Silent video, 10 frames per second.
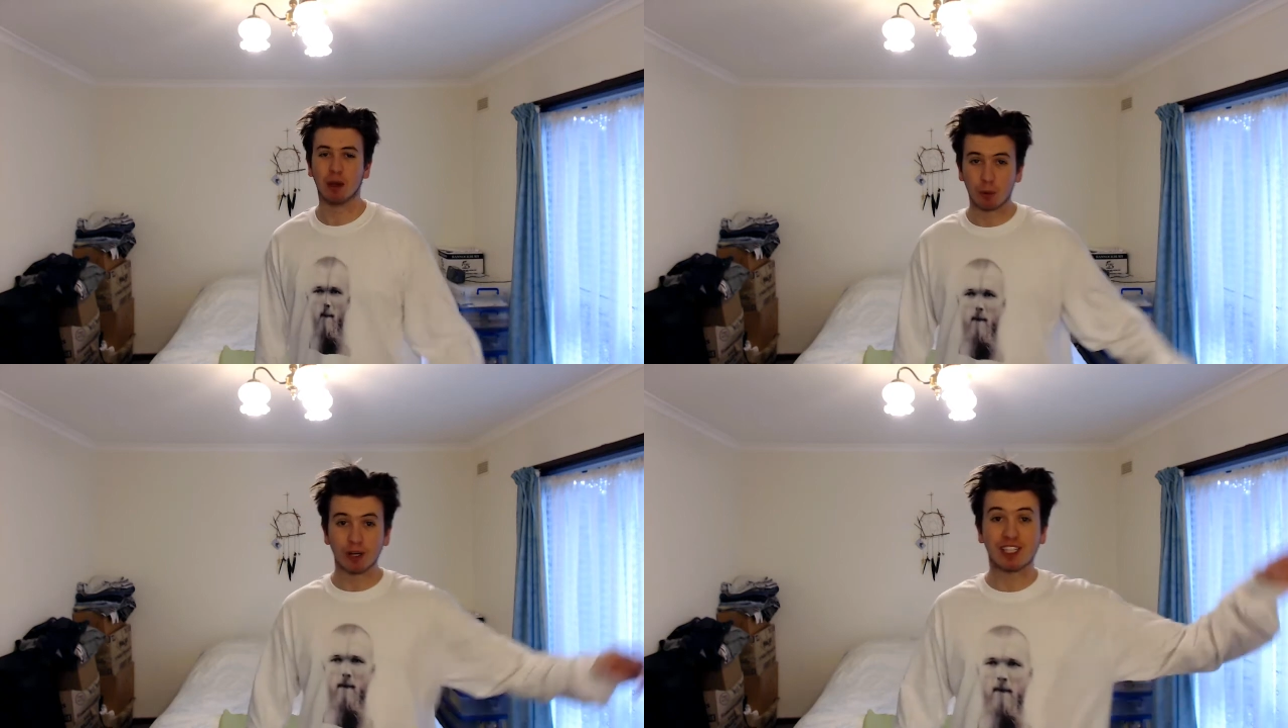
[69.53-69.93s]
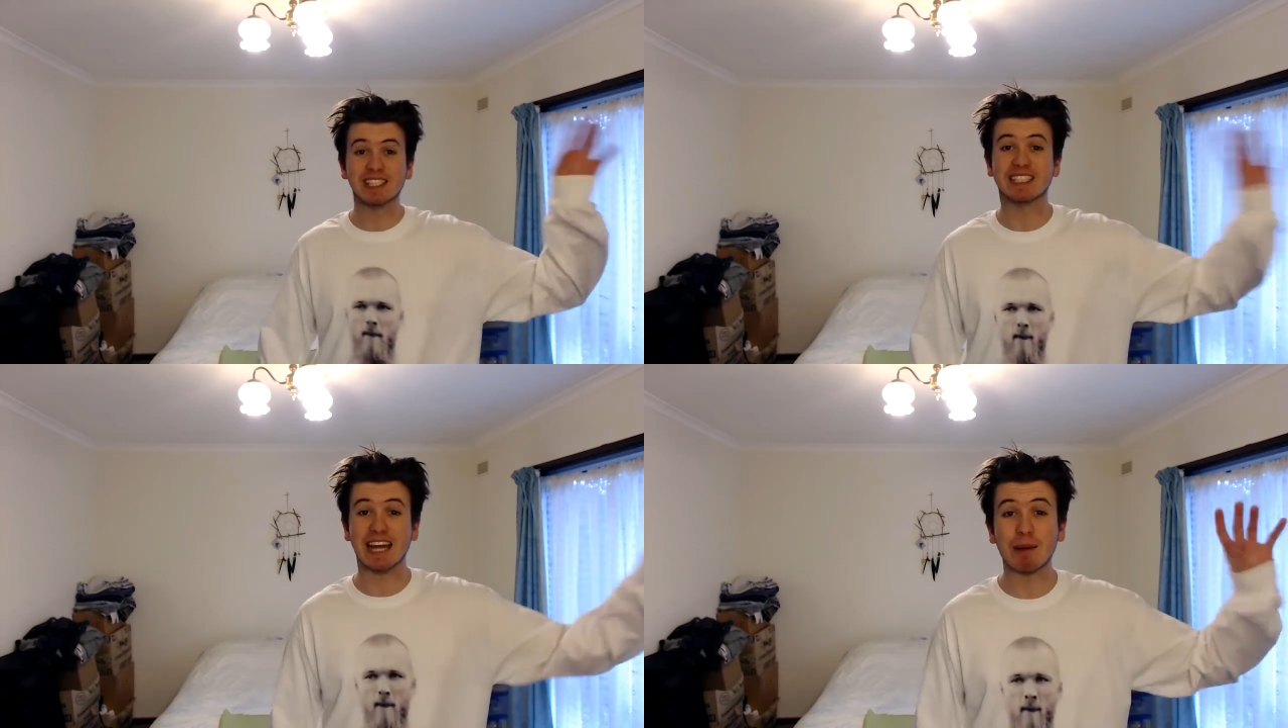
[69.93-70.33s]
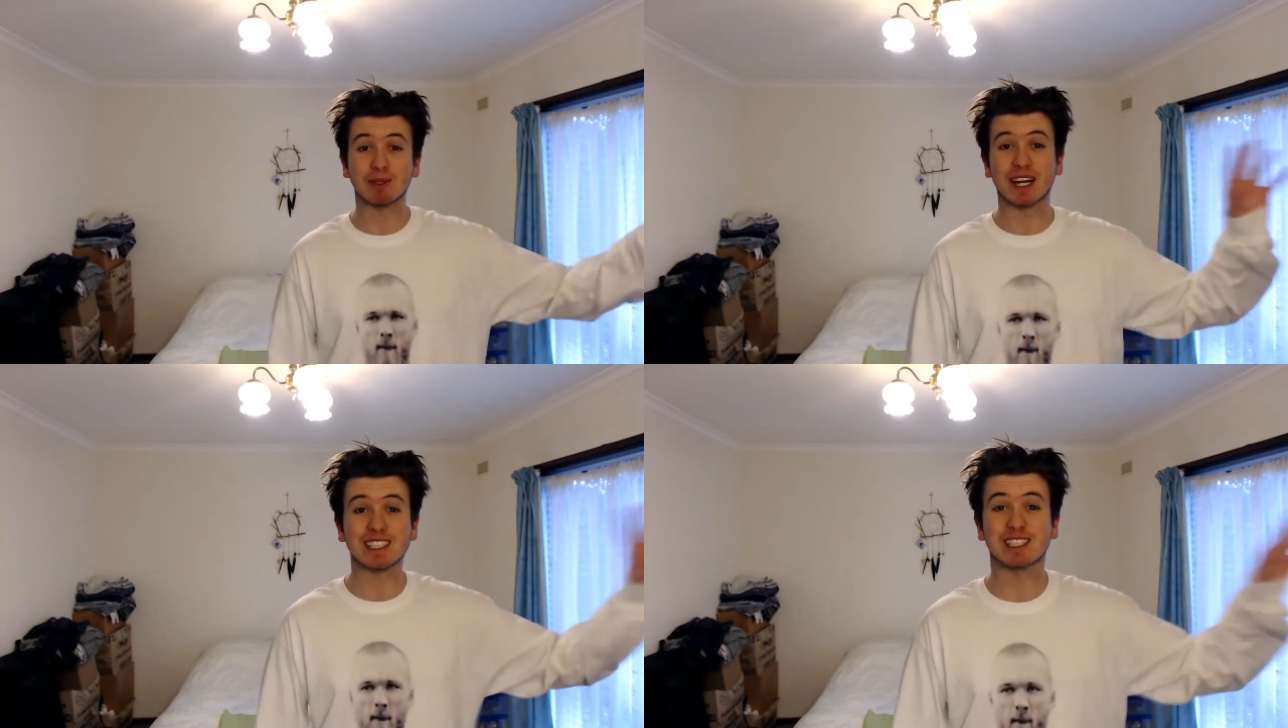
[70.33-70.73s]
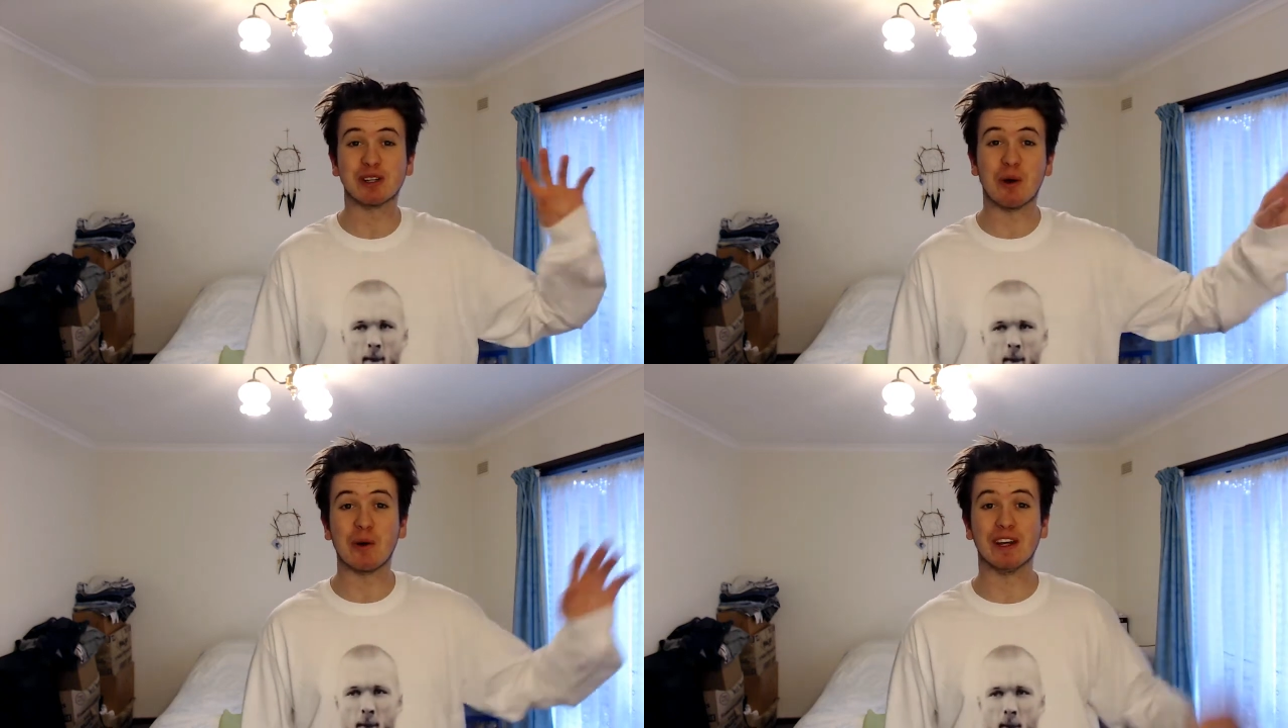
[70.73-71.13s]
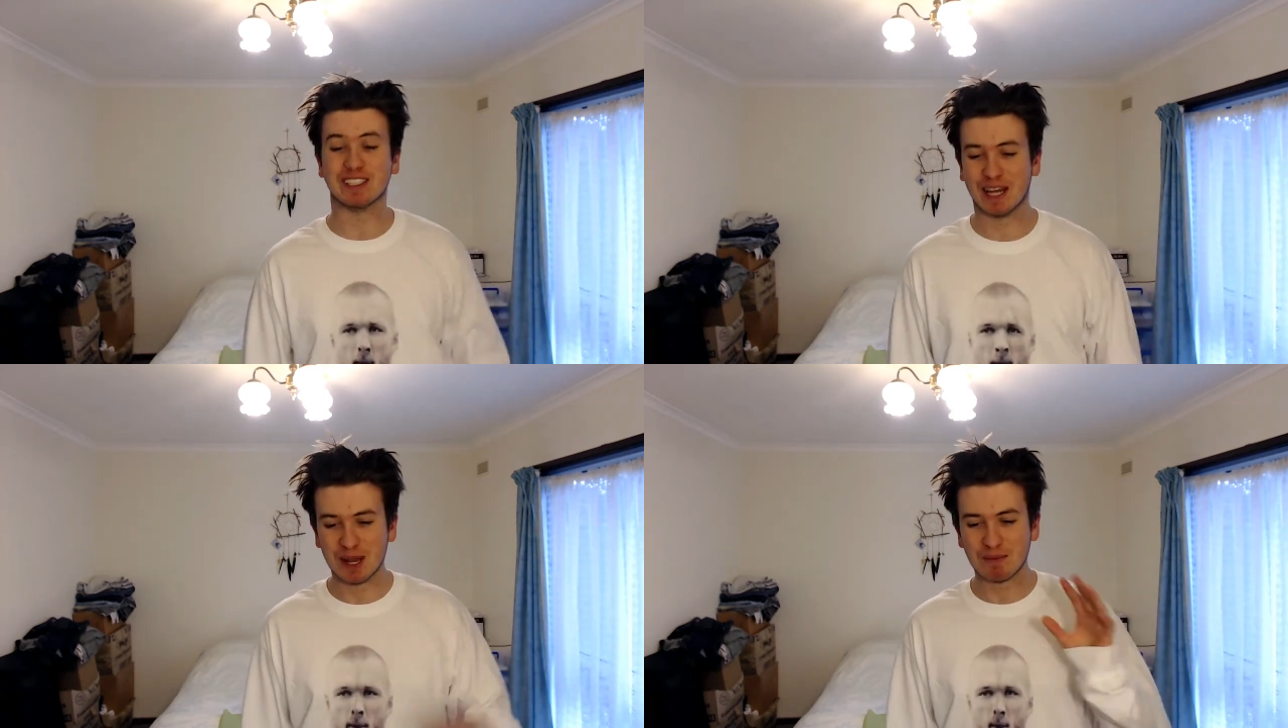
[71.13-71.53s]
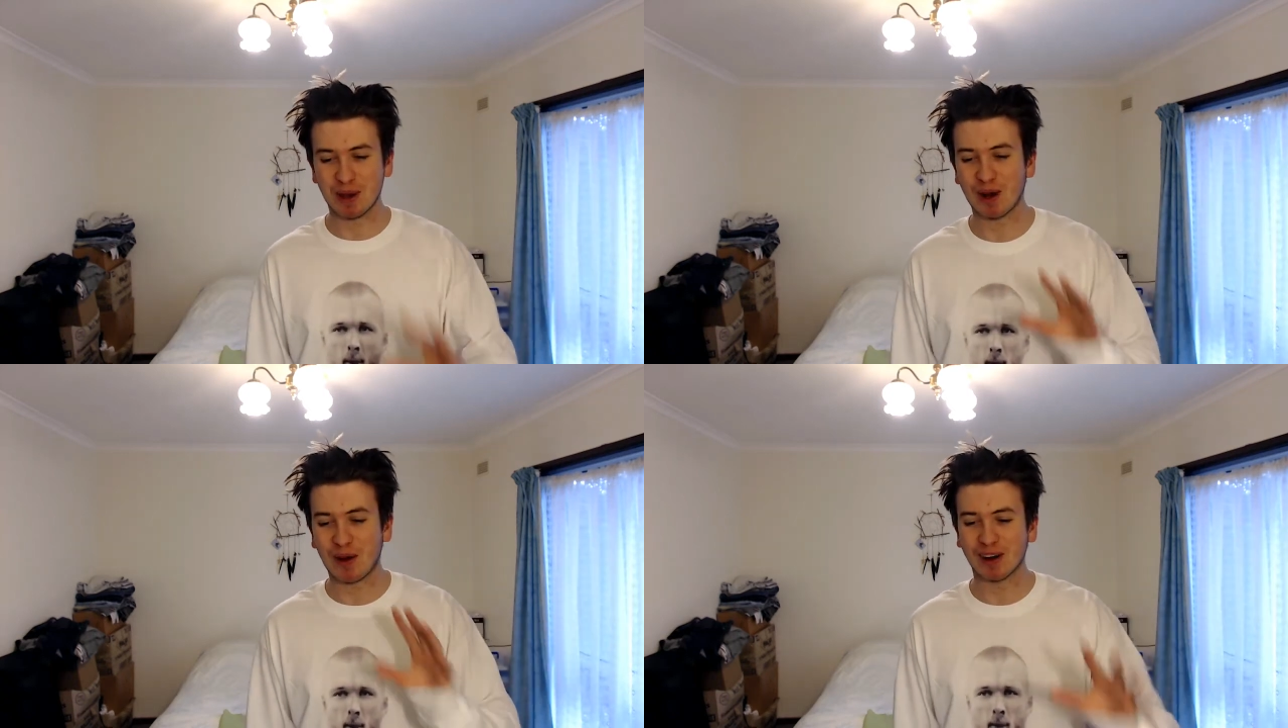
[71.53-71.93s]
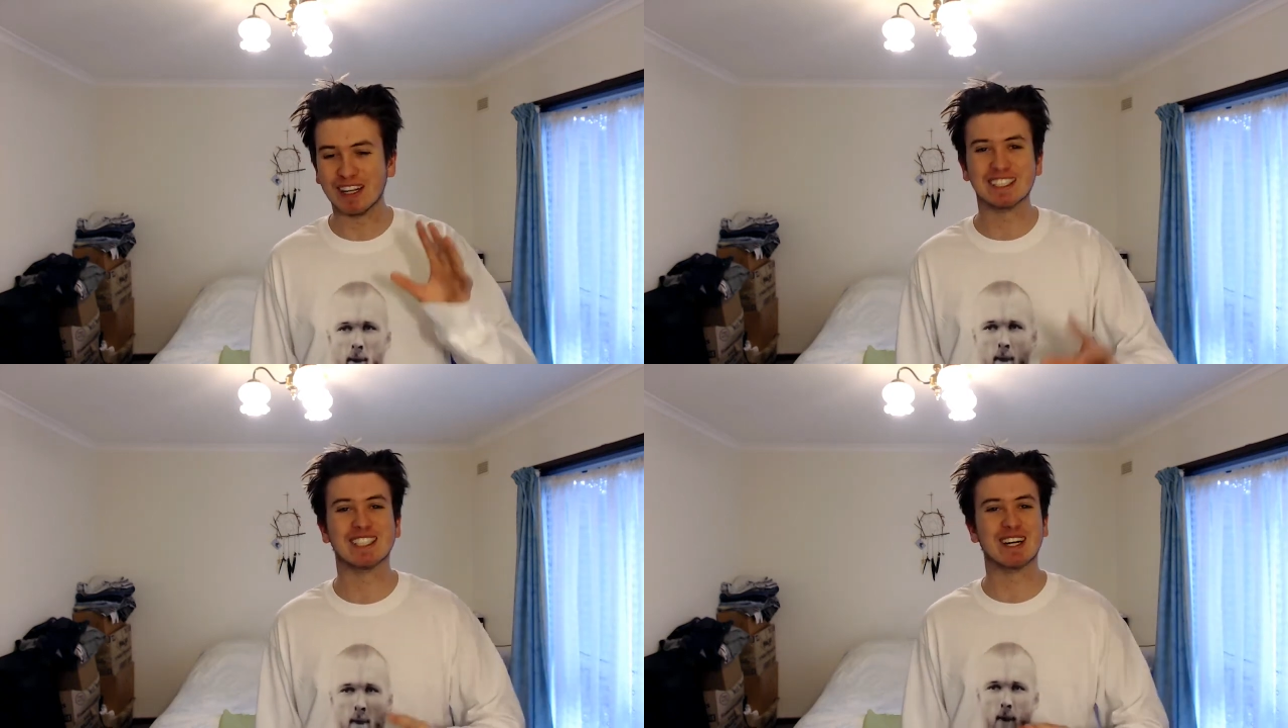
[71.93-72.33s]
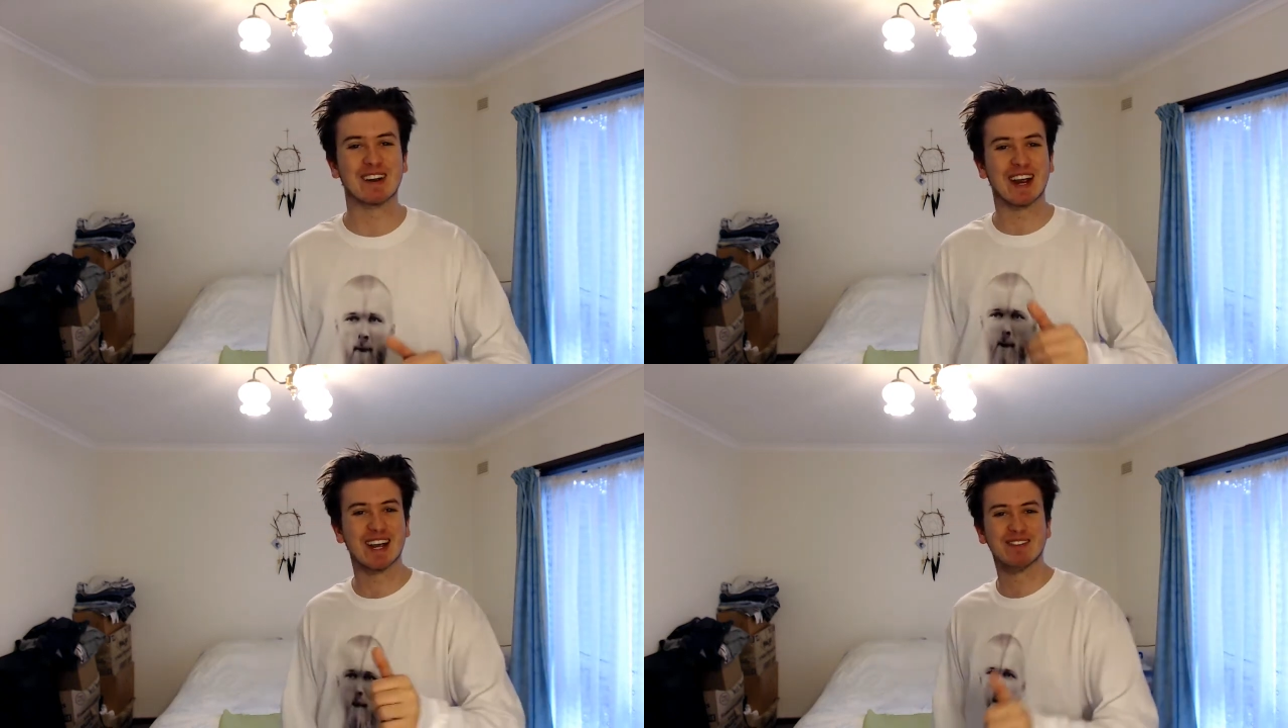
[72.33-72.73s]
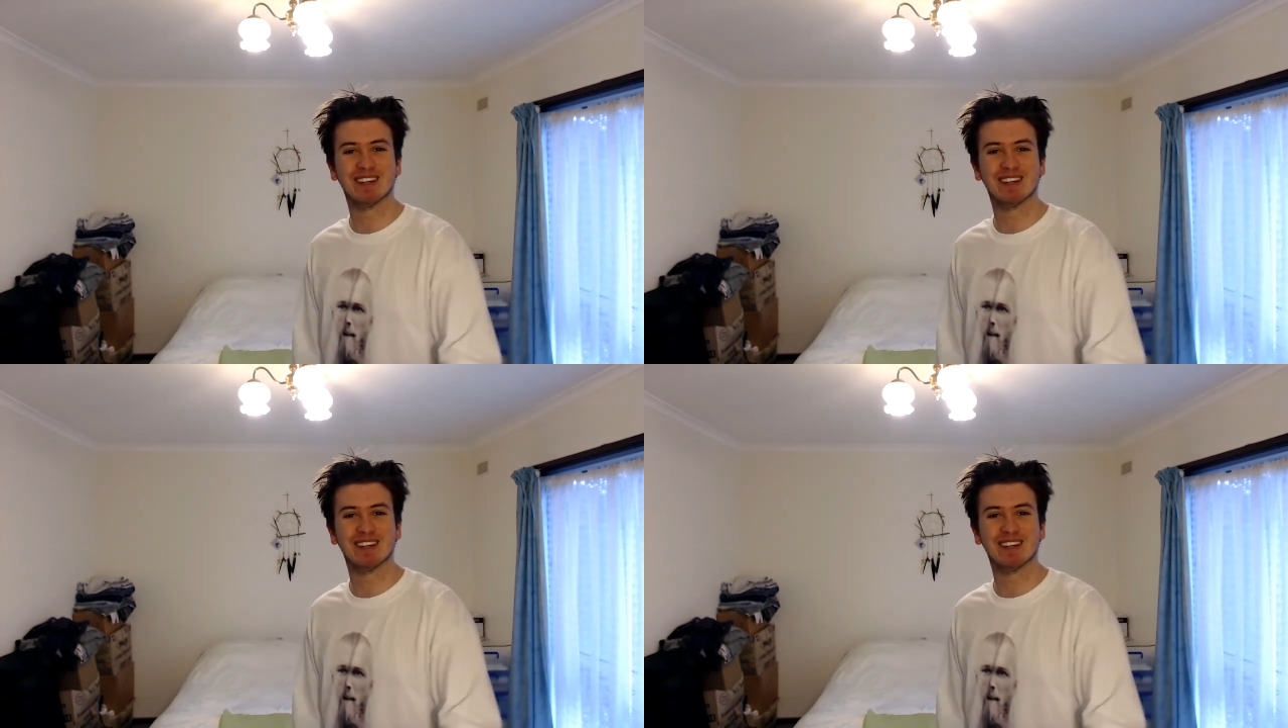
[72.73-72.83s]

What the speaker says: which is Snapchat Stories, but on Instagram.